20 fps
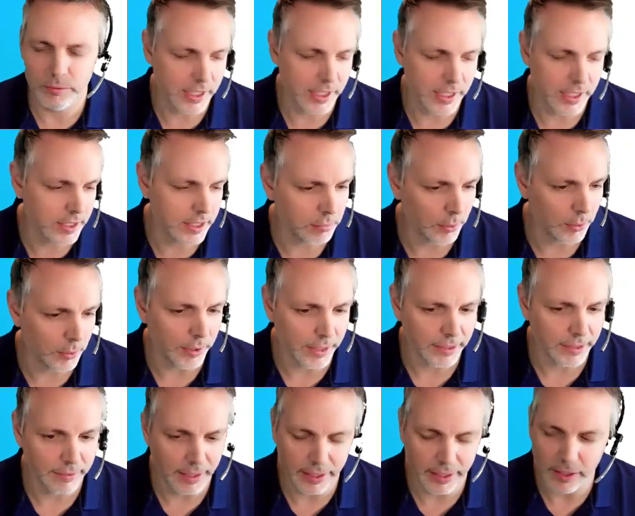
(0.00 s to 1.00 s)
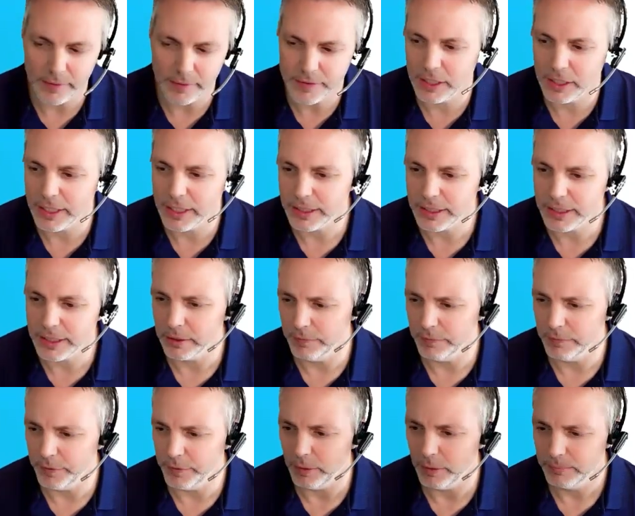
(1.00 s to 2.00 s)
this employee? And I've selected
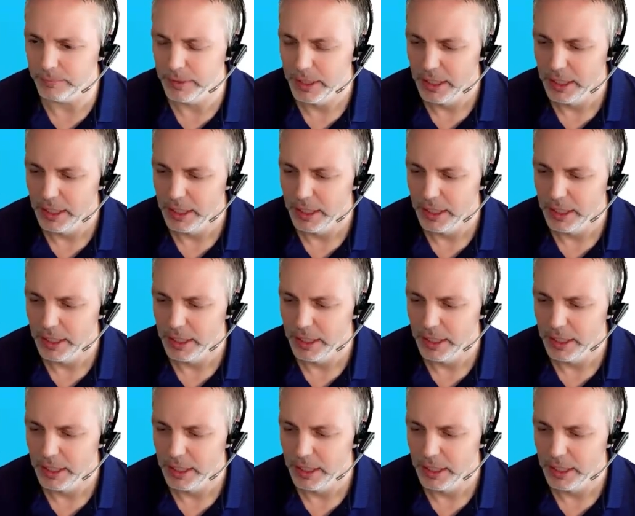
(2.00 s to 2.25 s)
confirm.